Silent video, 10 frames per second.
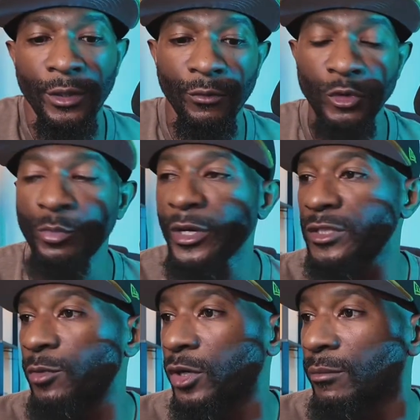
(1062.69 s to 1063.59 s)
when UPS
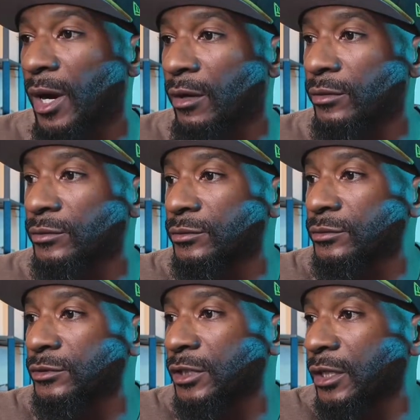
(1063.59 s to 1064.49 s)
bought them out,
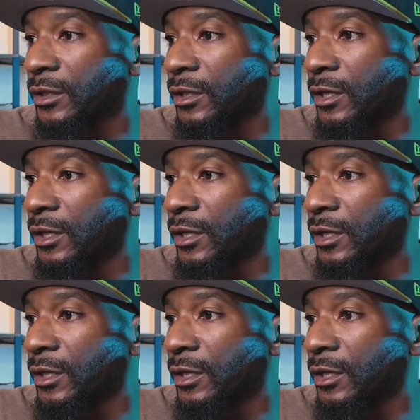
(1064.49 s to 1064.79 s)
okay,